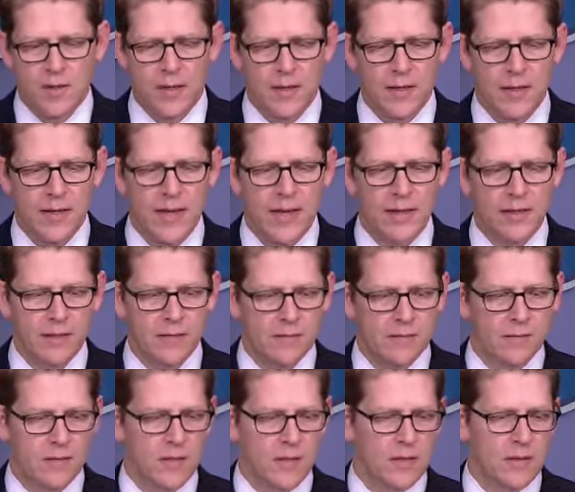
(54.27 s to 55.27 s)
Had
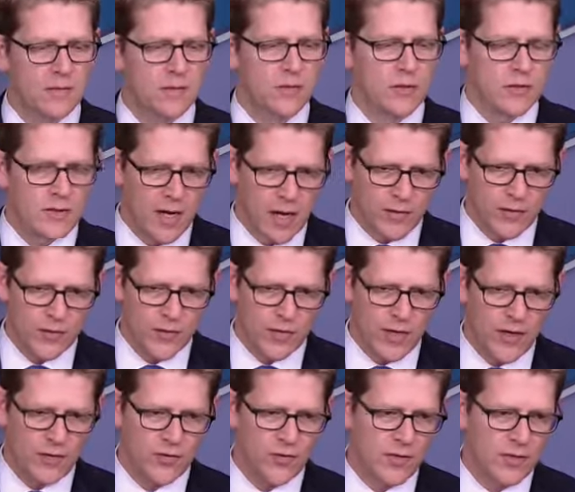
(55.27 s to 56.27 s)
a good
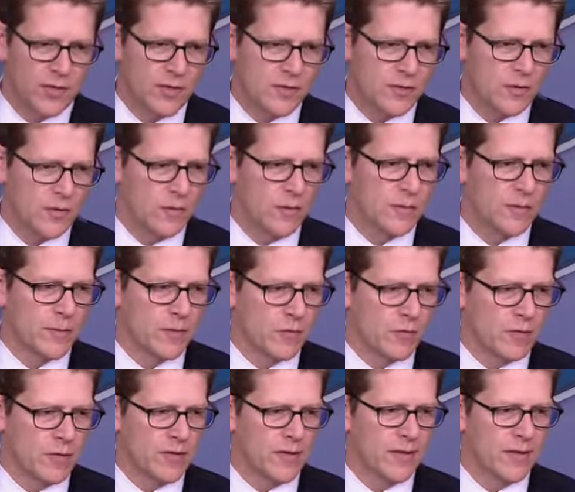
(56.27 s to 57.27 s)
conversation, and the two of them
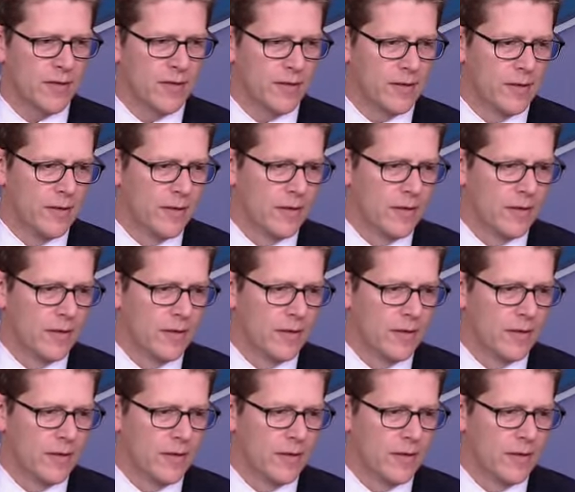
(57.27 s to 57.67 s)
agreed that